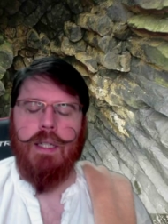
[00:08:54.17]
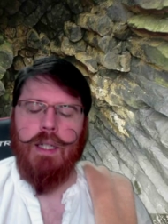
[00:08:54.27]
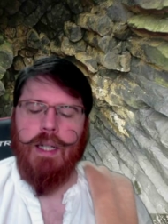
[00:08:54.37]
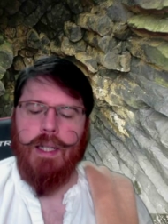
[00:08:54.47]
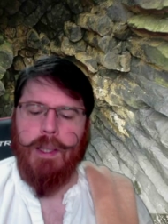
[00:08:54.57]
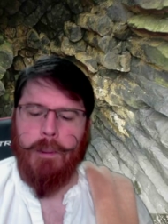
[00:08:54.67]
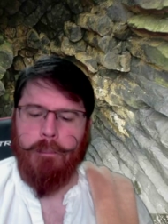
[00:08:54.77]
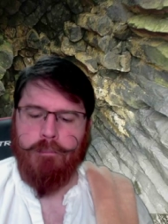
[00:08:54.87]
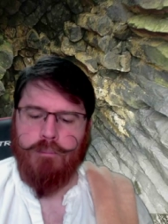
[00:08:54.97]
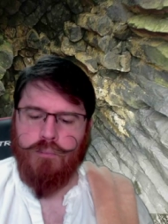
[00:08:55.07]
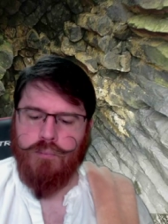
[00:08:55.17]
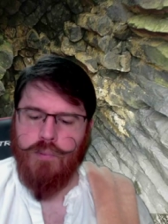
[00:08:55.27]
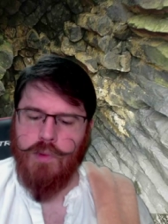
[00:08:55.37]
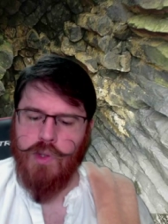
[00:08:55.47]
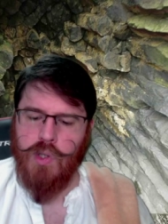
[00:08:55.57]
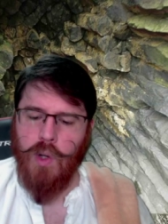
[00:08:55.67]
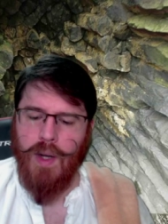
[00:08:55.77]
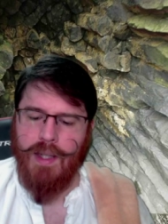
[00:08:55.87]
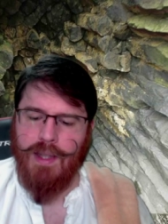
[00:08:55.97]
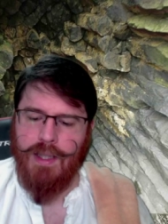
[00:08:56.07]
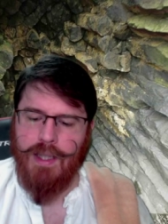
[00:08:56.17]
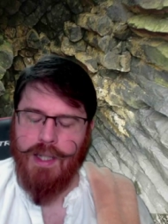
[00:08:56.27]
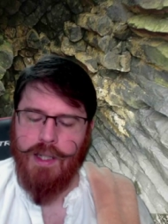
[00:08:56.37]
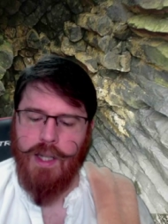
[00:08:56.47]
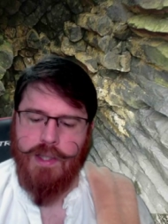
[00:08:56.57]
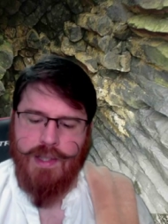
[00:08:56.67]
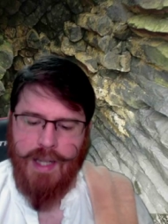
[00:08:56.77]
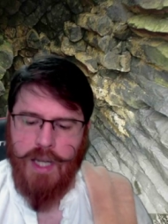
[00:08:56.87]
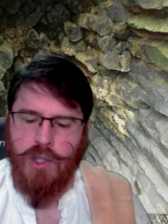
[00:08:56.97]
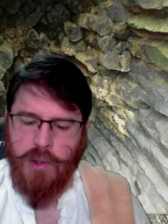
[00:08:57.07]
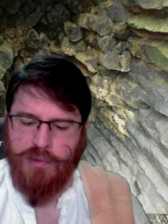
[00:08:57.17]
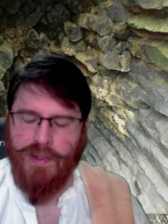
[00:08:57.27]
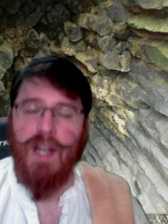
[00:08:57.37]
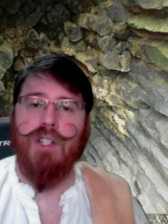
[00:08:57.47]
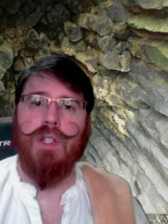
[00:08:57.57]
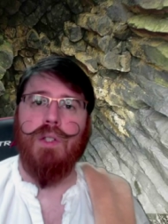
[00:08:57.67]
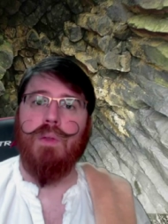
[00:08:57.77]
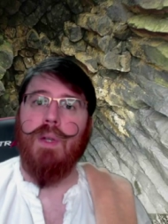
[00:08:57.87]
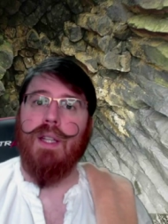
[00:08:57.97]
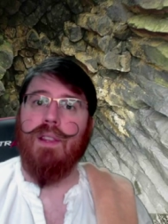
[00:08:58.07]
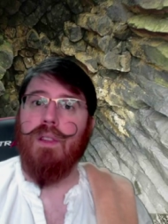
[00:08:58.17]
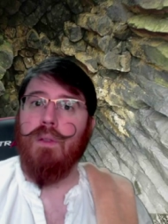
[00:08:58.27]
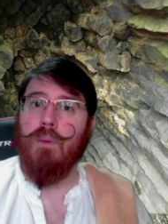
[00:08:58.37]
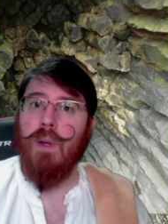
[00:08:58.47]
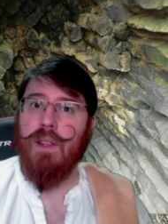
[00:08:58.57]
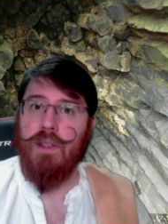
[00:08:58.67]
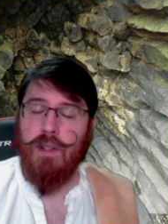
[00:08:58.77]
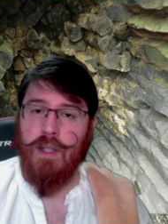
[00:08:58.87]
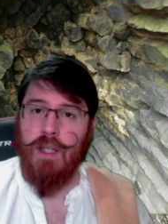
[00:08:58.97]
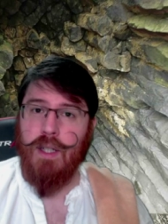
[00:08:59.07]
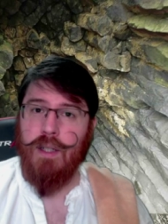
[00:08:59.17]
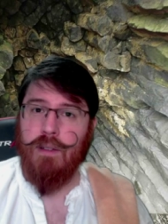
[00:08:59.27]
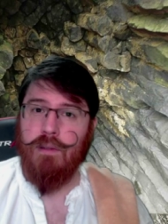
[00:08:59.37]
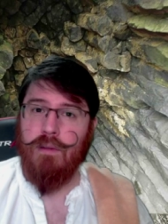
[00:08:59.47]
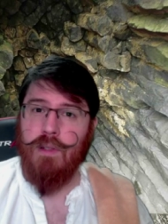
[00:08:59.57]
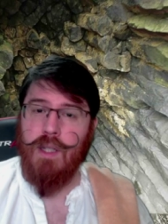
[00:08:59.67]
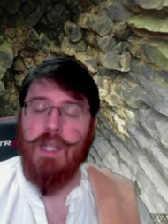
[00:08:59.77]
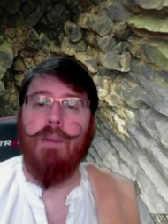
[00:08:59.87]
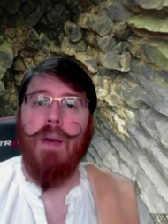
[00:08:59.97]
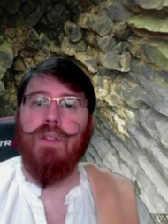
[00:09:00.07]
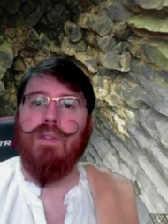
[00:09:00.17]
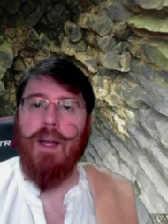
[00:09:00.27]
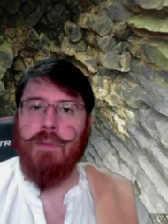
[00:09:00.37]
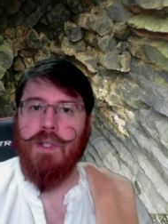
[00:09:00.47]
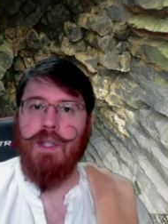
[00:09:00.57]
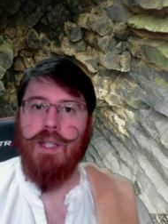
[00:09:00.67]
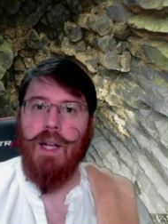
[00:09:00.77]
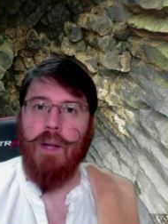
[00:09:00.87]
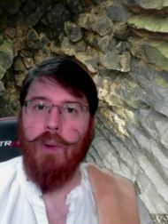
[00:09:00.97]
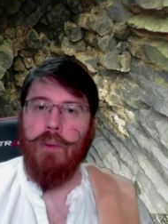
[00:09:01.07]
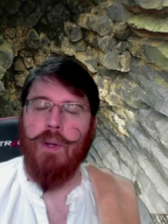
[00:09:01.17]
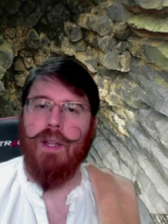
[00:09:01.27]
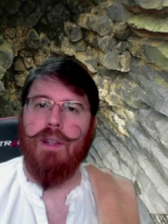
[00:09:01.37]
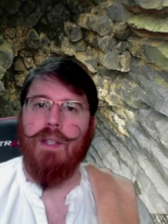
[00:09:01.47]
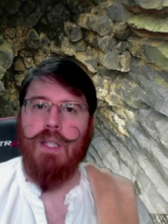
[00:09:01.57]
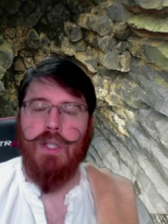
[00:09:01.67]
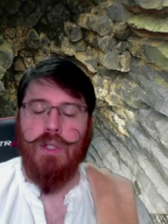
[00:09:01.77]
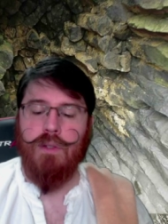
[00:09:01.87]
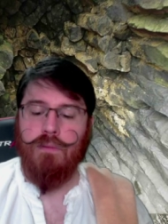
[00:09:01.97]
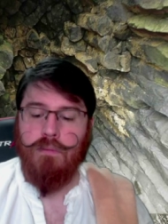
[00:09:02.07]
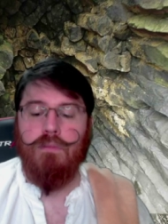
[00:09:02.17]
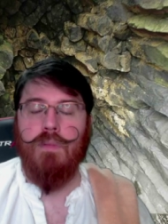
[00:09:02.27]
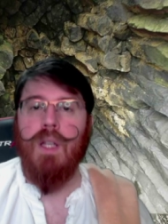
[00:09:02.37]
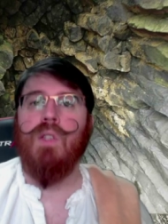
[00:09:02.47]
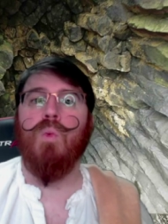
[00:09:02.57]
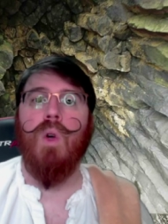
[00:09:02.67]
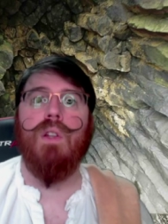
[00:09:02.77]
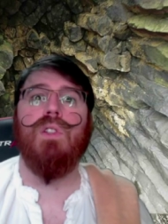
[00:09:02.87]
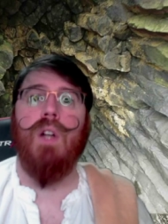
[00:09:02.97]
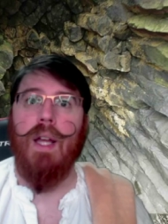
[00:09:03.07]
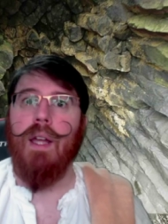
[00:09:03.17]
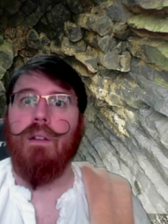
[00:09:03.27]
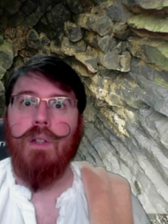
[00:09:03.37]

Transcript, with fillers: Um, so I think that a, a Scotch old fashioned with with uh, the amount of absinthe that I went with is is worth trying